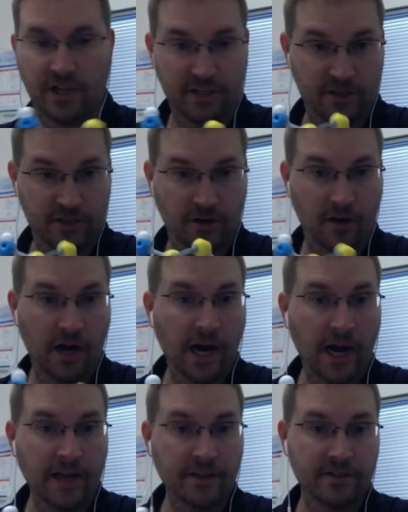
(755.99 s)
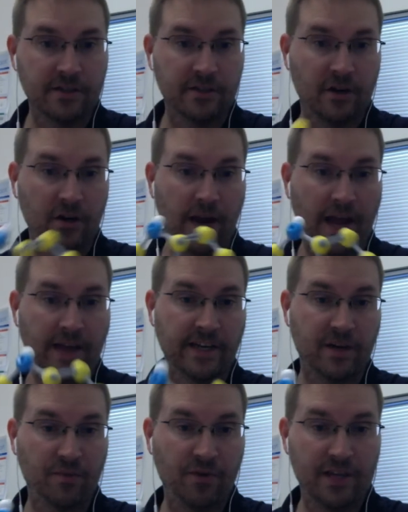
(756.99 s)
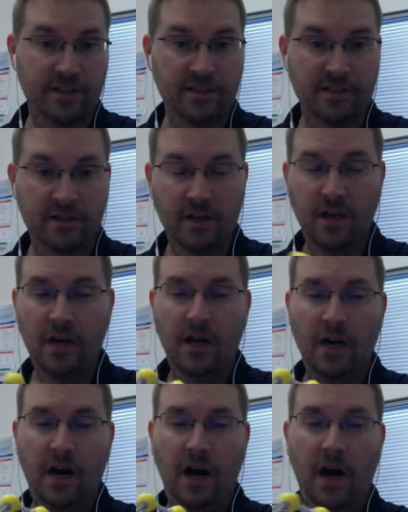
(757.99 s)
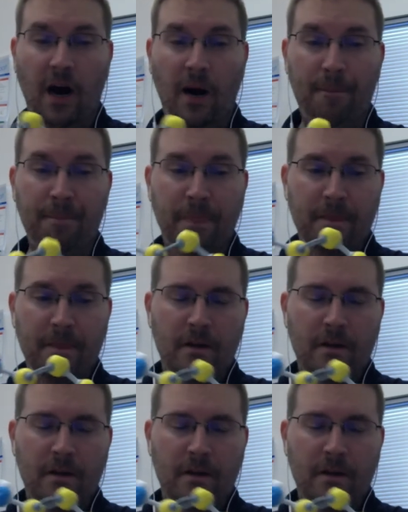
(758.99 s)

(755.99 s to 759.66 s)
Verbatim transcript: the SSRIs, these are antidepressants, um,